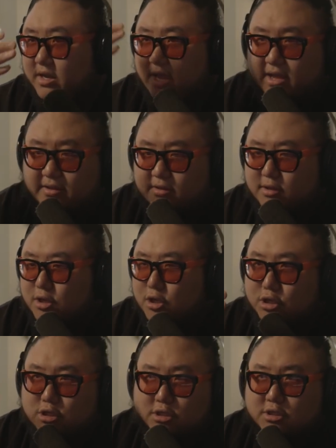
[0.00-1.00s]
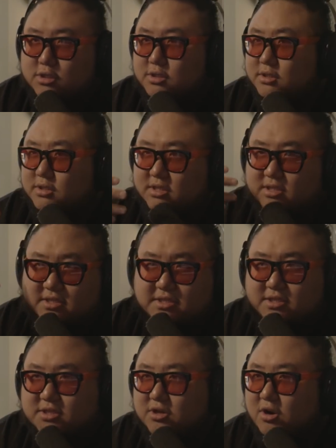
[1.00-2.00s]
Again, these
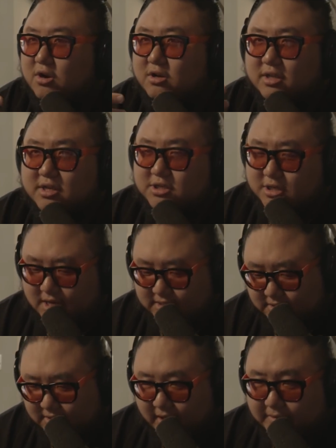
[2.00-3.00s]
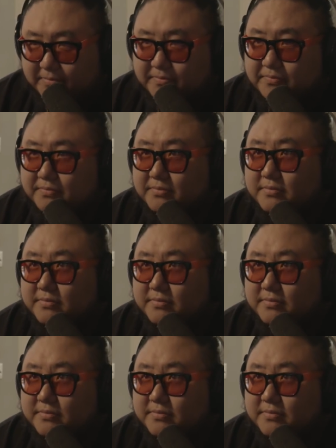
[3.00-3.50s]
circling shots. Hold on.